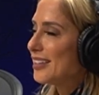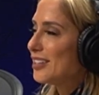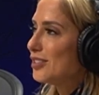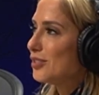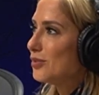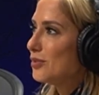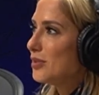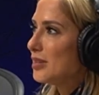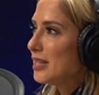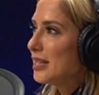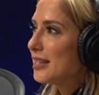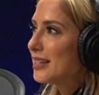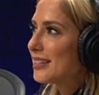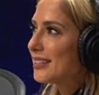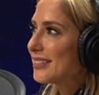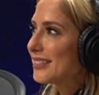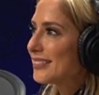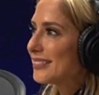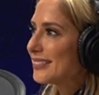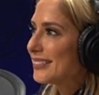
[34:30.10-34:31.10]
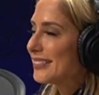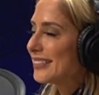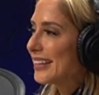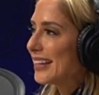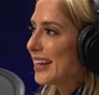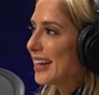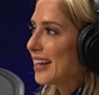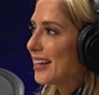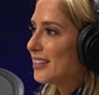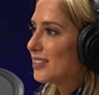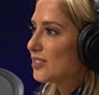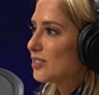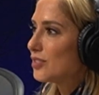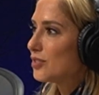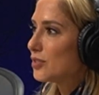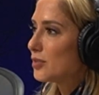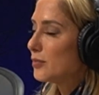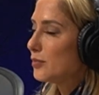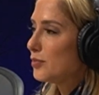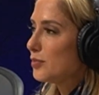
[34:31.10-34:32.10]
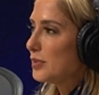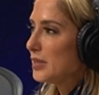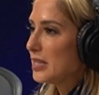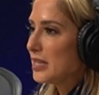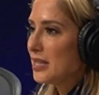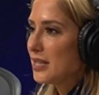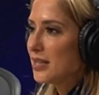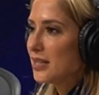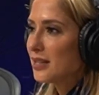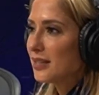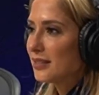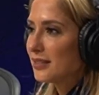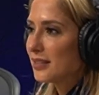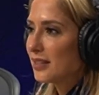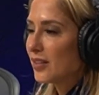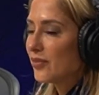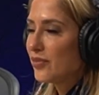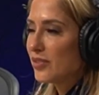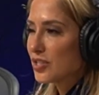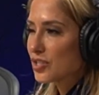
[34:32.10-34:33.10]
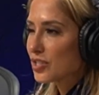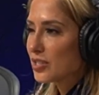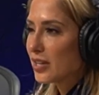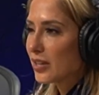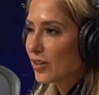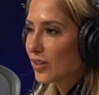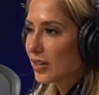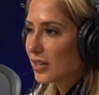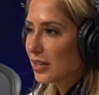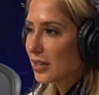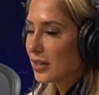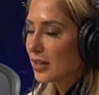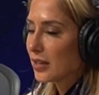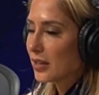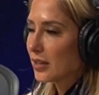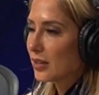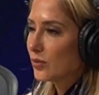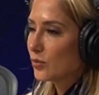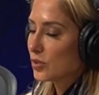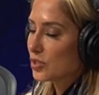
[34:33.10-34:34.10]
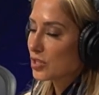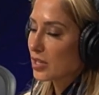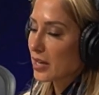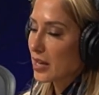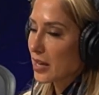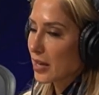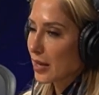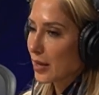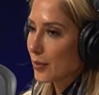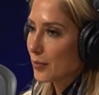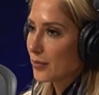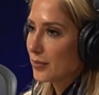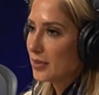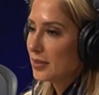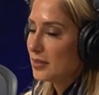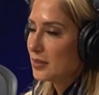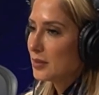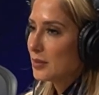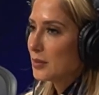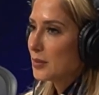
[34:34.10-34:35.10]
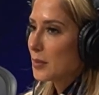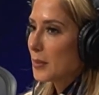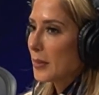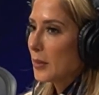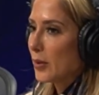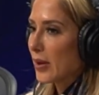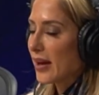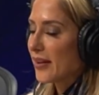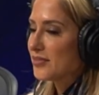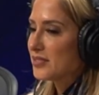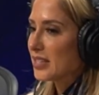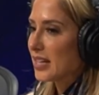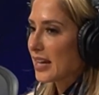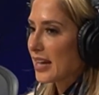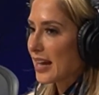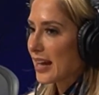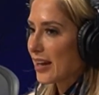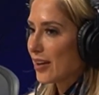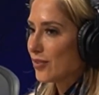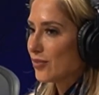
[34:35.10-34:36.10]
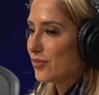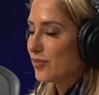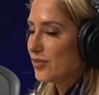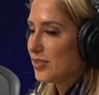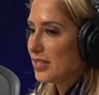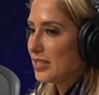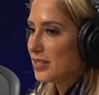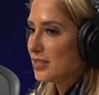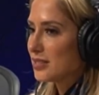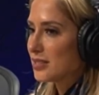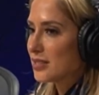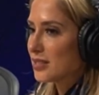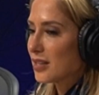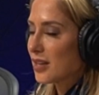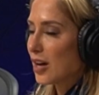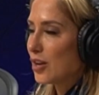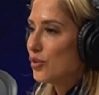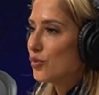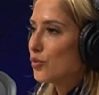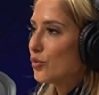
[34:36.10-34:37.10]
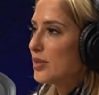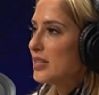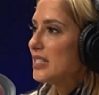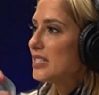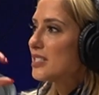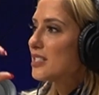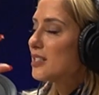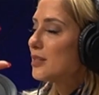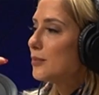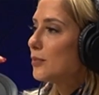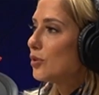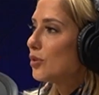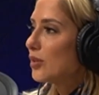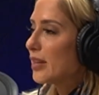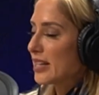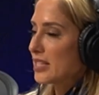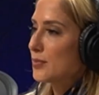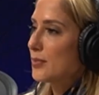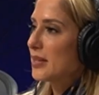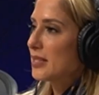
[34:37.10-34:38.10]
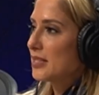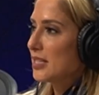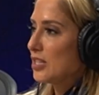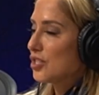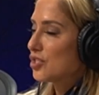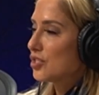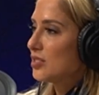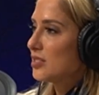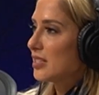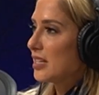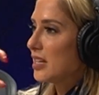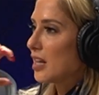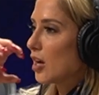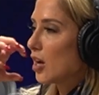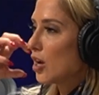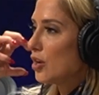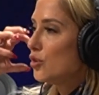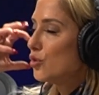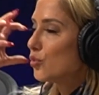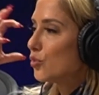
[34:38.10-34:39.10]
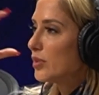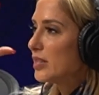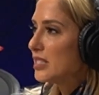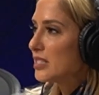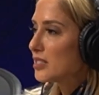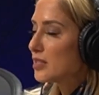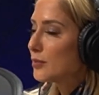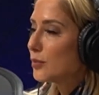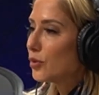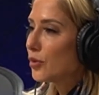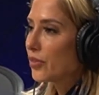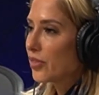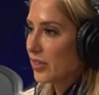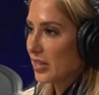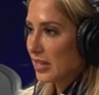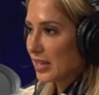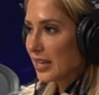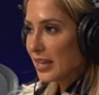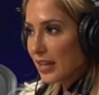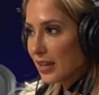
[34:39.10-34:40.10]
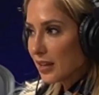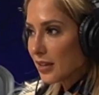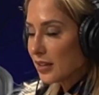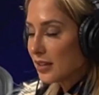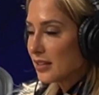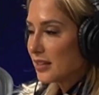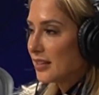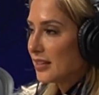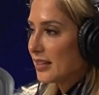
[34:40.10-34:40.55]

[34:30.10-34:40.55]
unique and to be a visionary, which I am, you have to have these unreasonable expectations and unreasonable thinking.